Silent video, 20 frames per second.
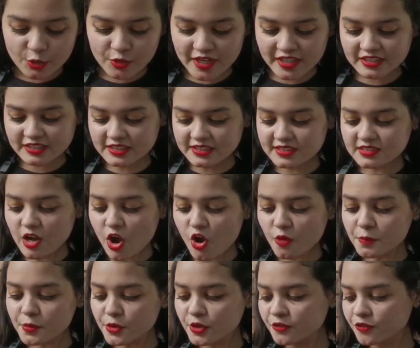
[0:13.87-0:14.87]
Look at this,
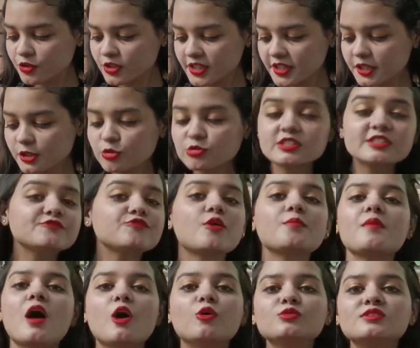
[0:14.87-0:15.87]
how beautiful it looks
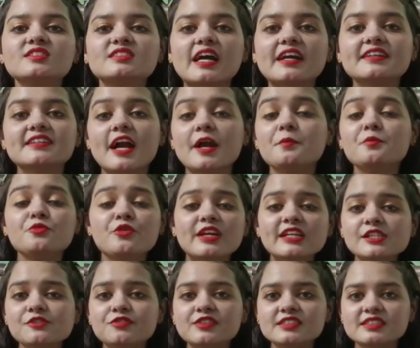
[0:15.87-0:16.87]
from outside. I'm
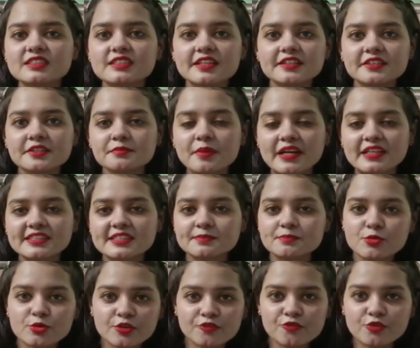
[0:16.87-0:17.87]
really fascinated by its
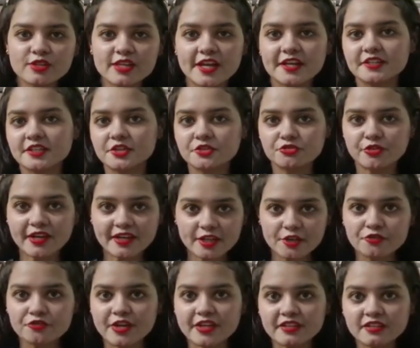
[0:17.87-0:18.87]
beautiful and
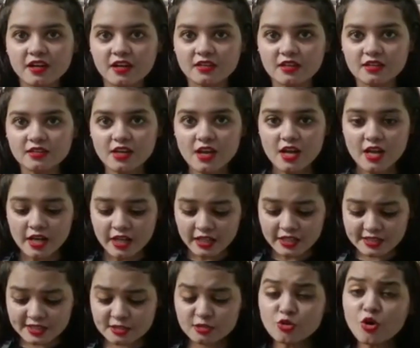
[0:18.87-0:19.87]
attractive red color.
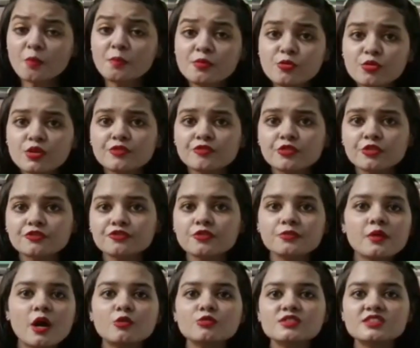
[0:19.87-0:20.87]
It's so beautiful
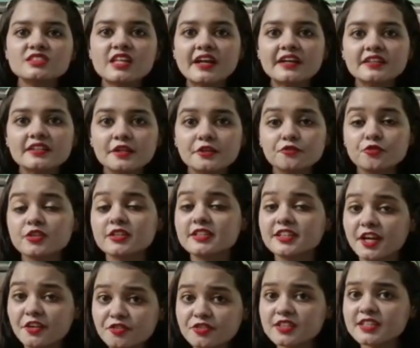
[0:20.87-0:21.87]
from outside, it
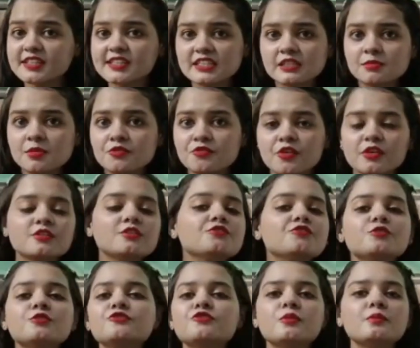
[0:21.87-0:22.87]
would definitely be
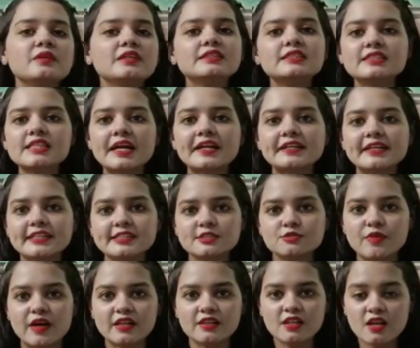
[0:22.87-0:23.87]
wonderful from inside
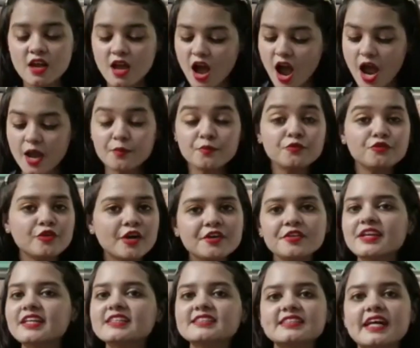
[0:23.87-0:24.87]
as well. I'm
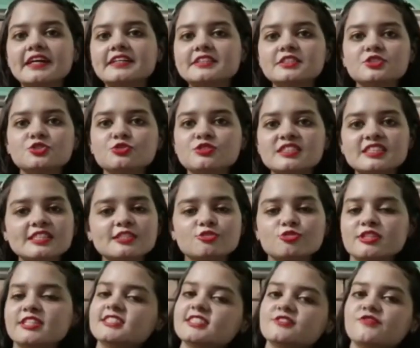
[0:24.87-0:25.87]
very excited to see,
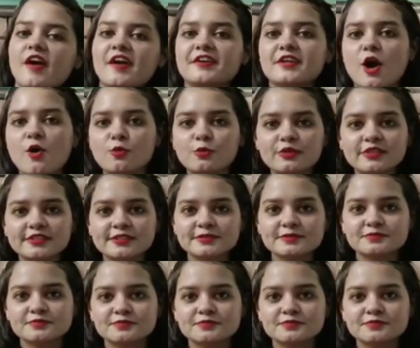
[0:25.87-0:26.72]
so let's find out.